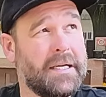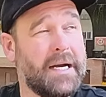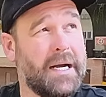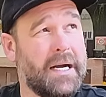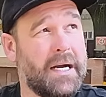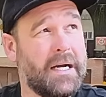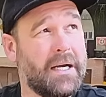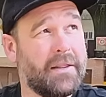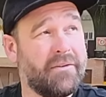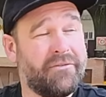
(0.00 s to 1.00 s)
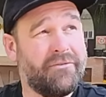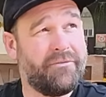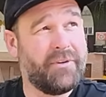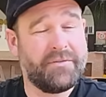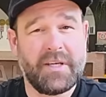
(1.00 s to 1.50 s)
the
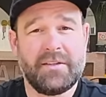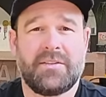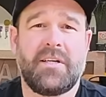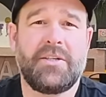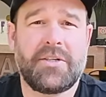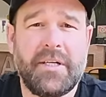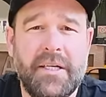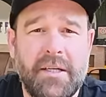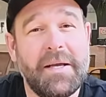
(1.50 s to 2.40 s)
15th century,